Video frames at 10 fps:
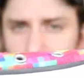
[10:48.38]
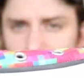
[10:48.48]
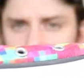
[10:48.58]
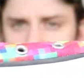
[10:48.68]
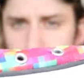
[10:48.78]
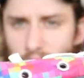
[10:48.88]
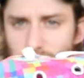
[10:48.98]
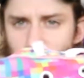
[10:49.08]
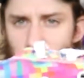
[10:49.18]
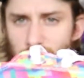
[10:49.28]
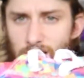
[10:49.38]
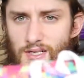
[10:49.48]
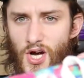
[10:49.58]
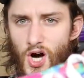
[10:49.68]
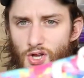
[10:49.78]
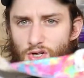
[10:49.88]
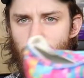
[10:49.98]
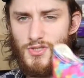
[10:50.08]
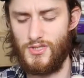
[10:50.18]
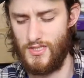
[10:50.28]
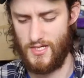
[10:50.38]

It's like pixelated colors.